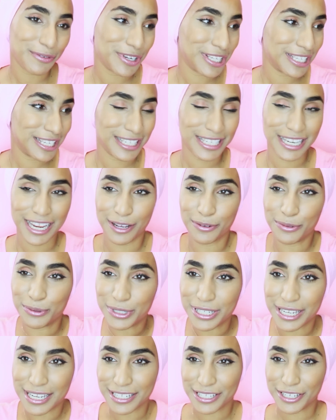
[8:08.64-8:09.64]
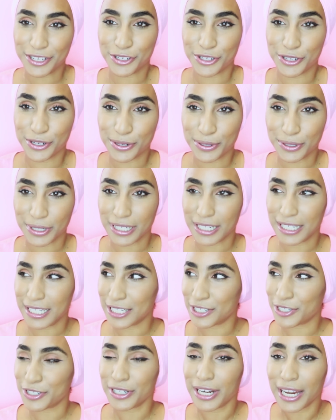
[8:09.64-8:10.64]
recent Tangle teaser shoot,
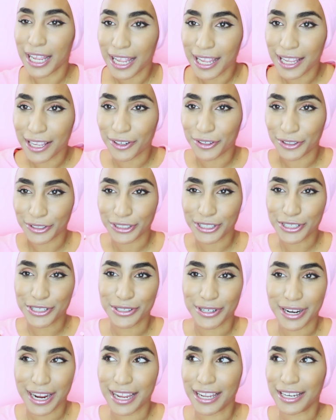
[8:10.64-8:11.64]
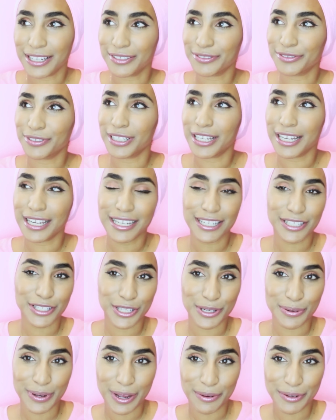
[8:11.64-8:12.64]
literally on the train for like a
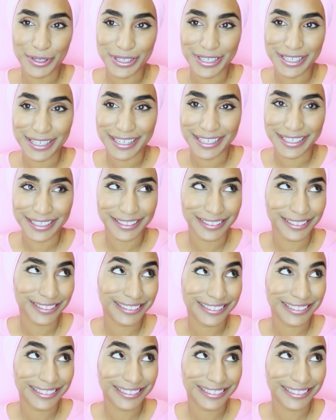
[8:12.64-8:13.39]
2-hour journey.